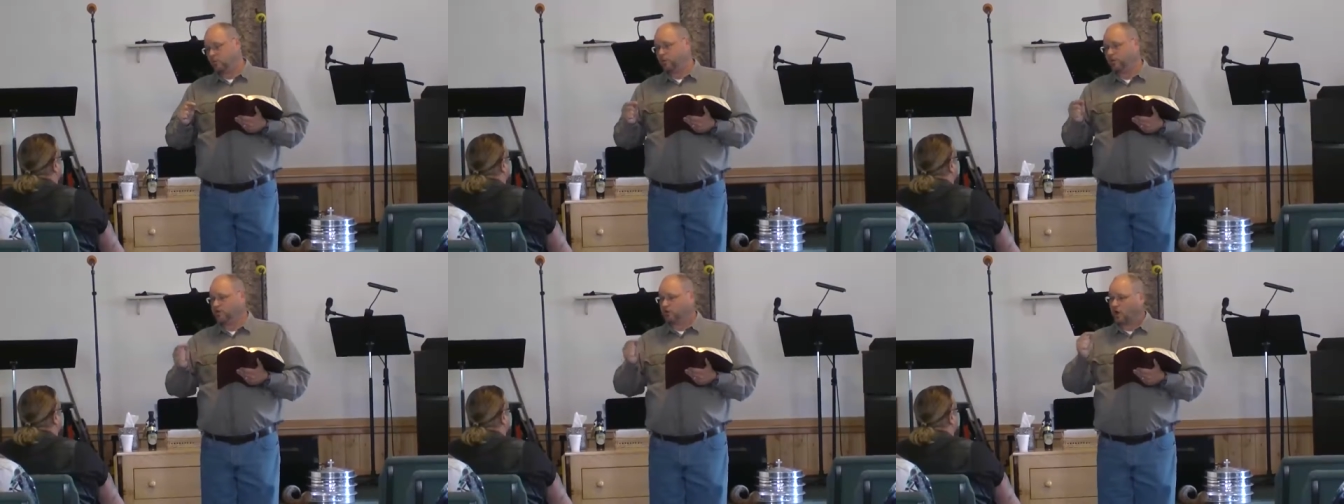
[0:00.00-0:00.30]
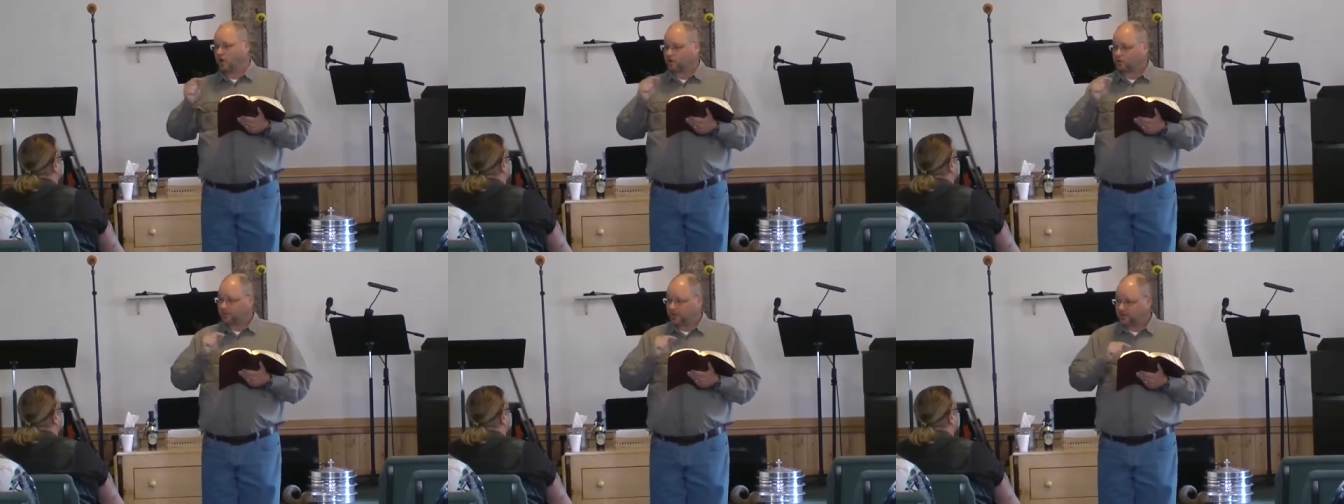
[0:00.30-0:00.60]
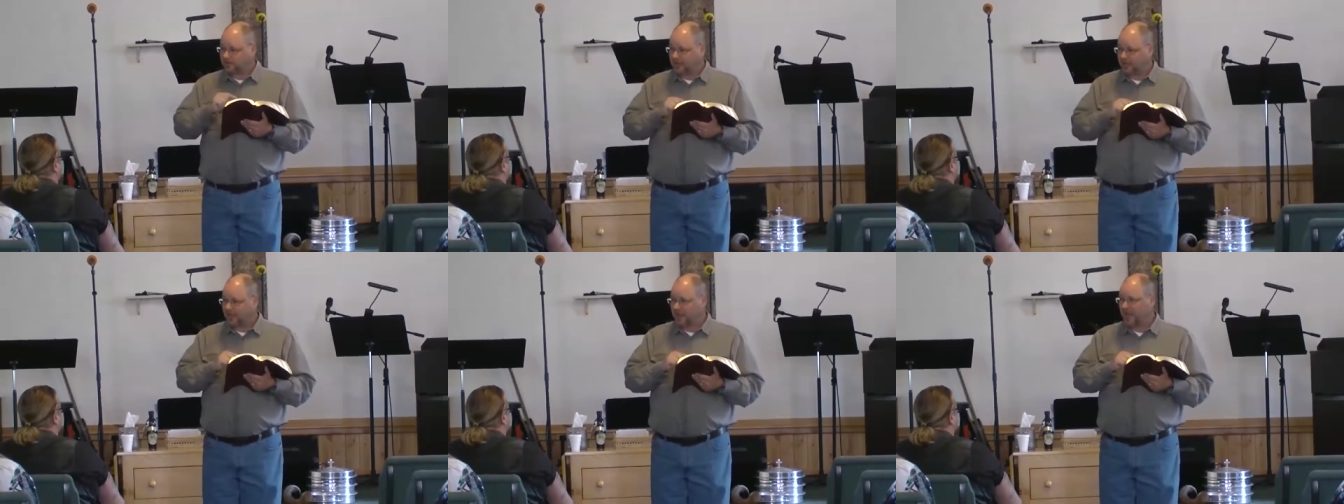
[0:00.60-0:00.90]
We talked
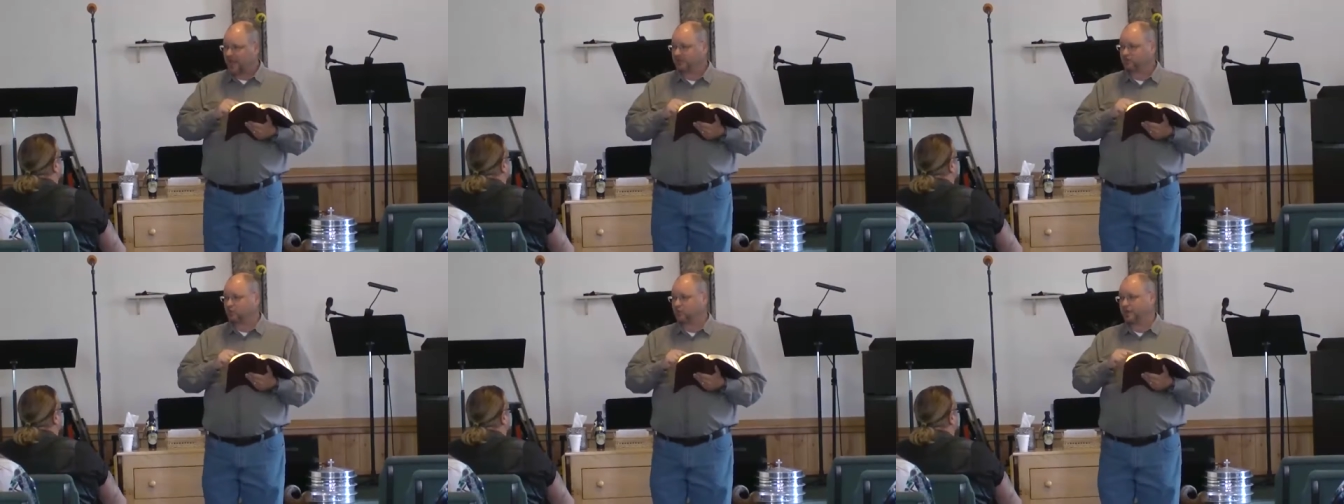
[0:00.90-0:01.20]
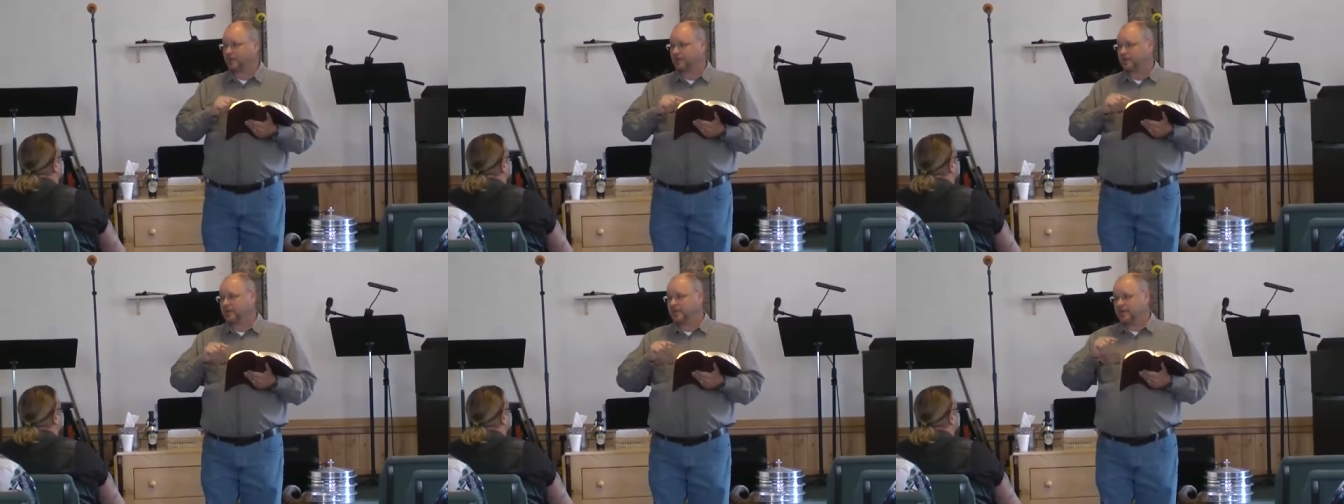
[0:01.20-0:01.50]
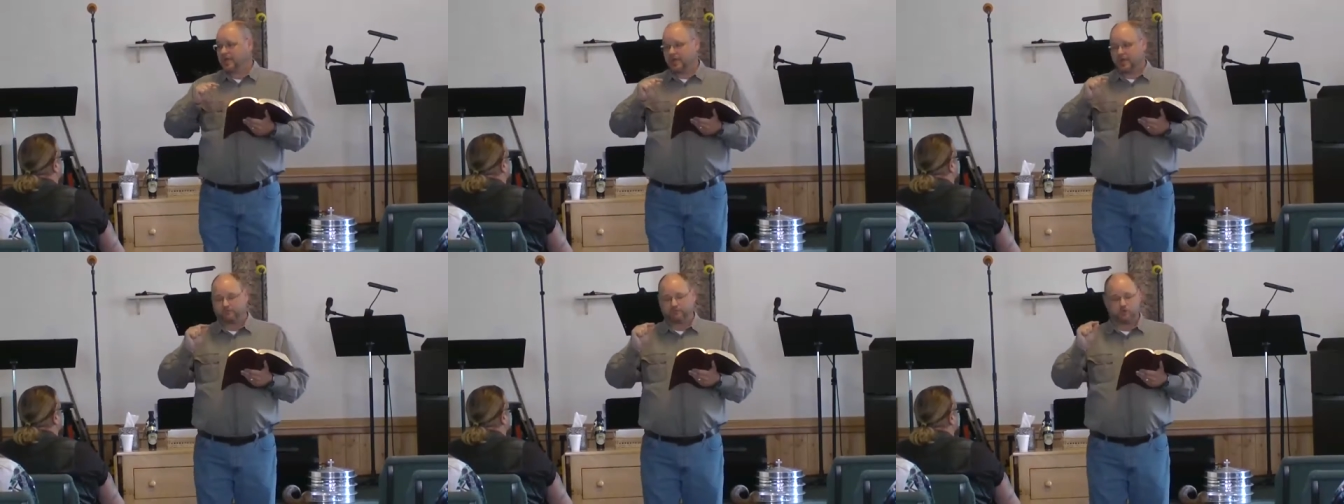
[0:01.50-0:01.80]
about that last
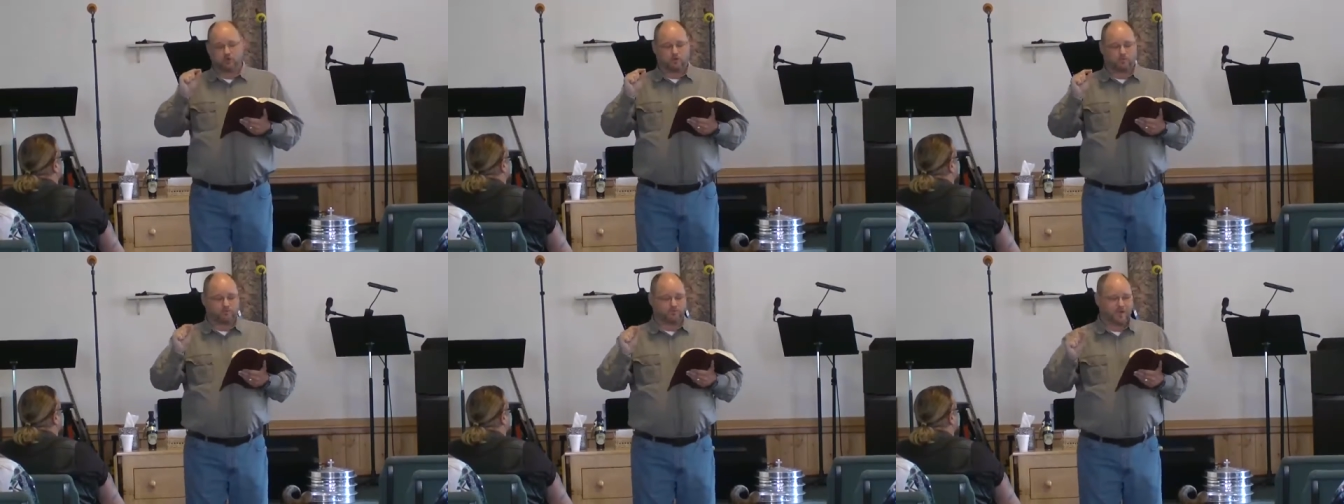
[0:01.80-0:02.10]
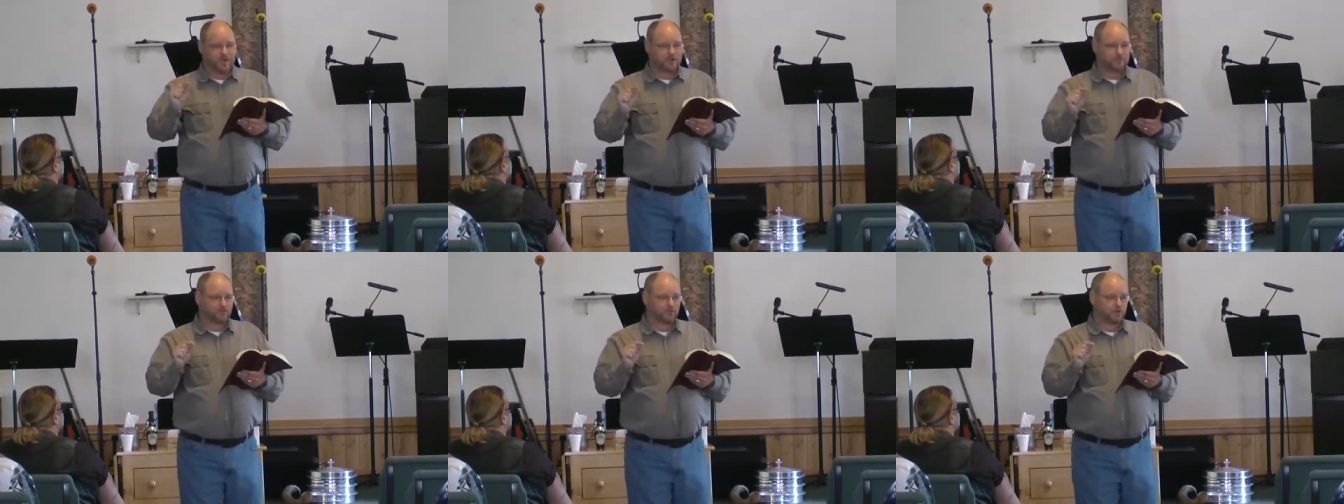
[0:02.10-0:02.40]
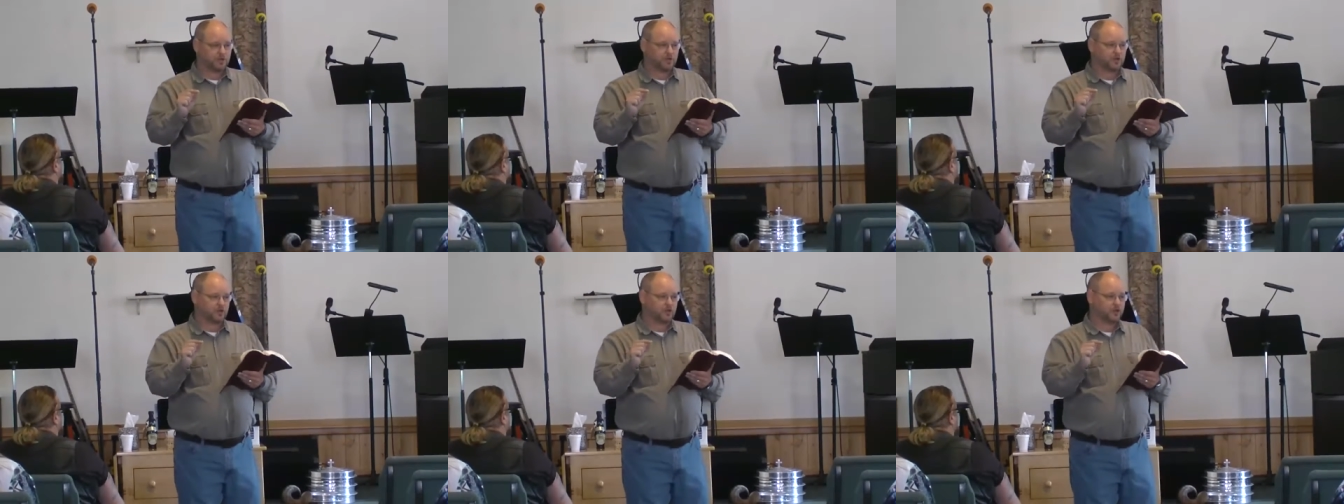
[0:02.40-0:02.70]
week. If you are
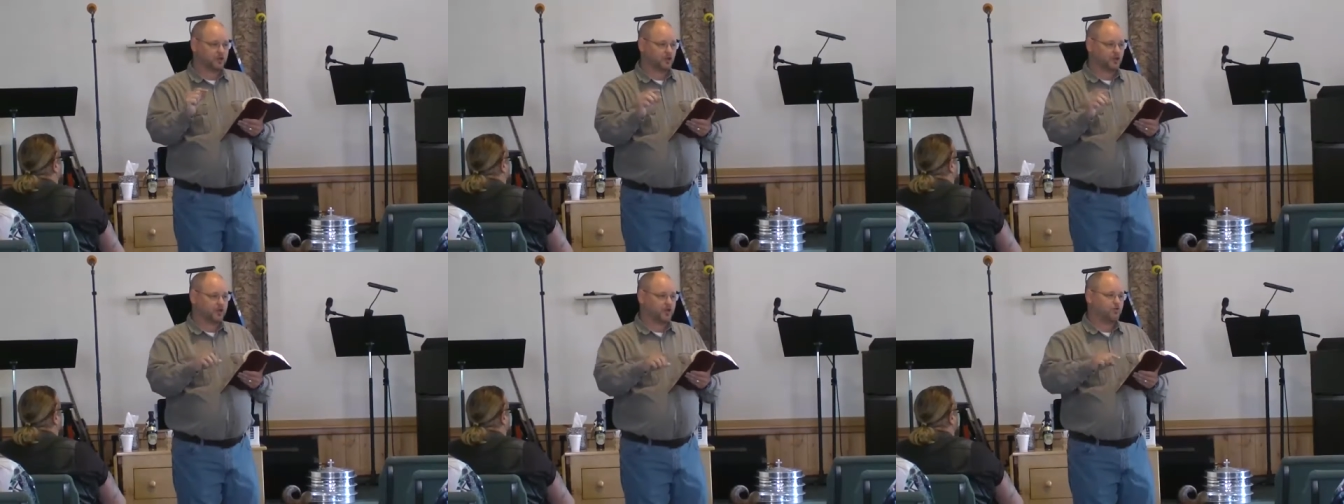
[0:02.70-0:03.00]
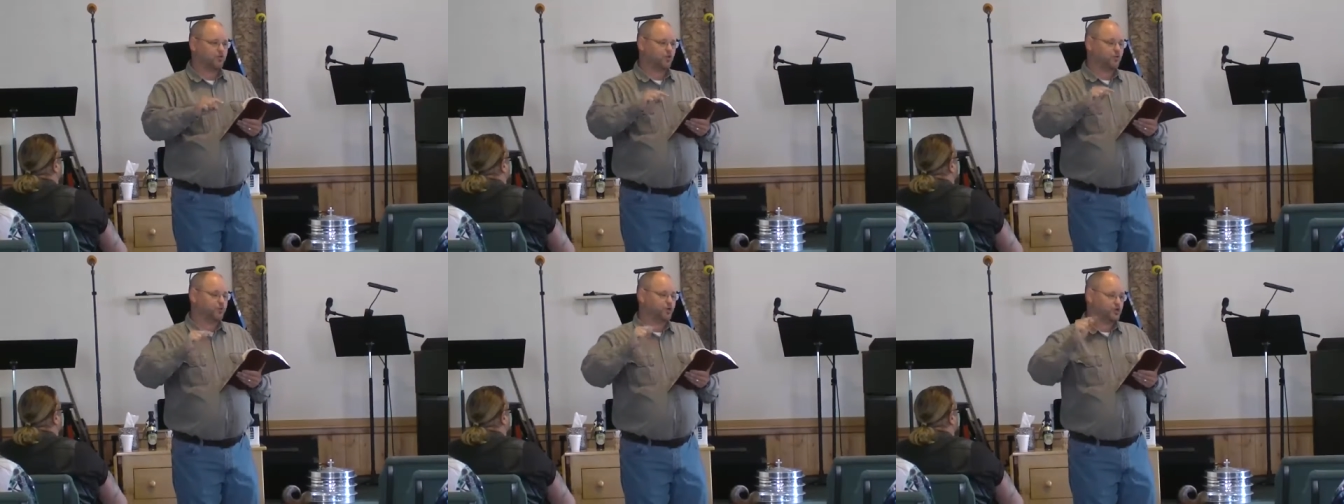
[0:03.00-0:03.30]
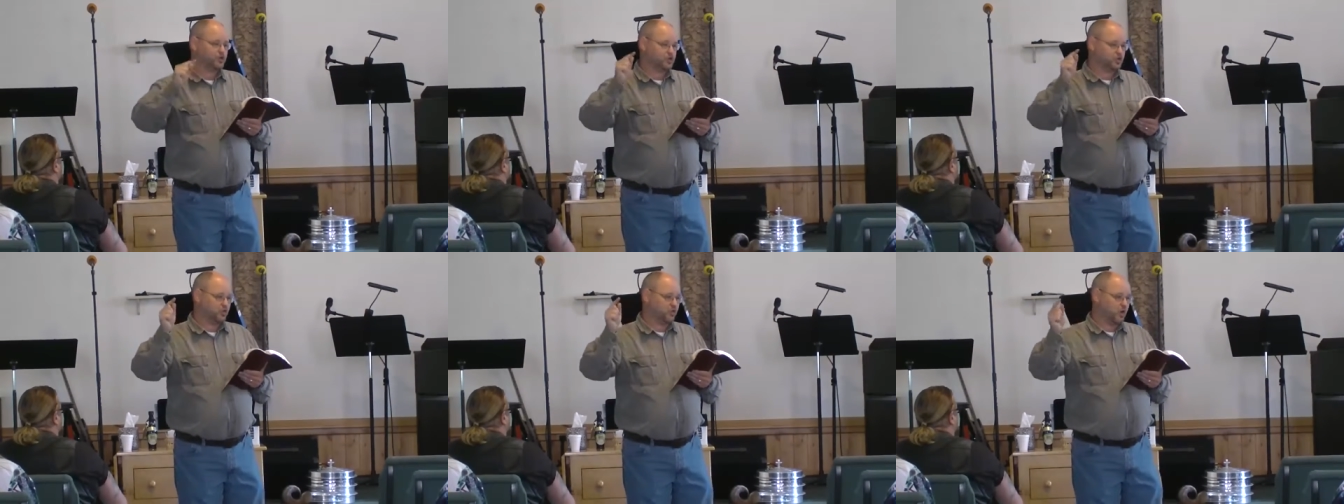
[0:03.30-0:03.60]
faithful in the little, he will
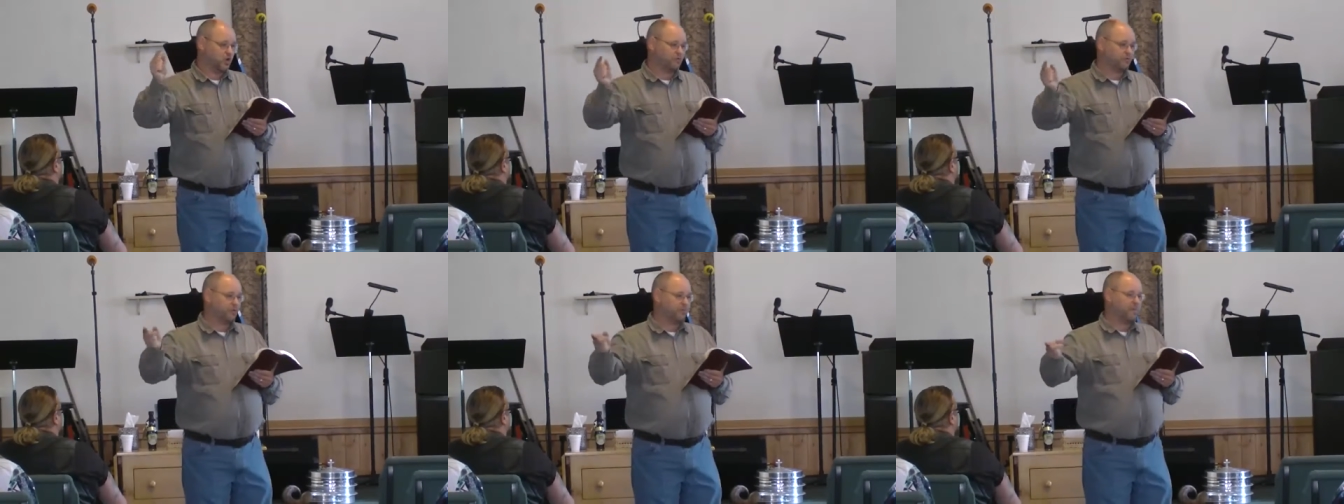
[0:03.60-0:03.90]
put you over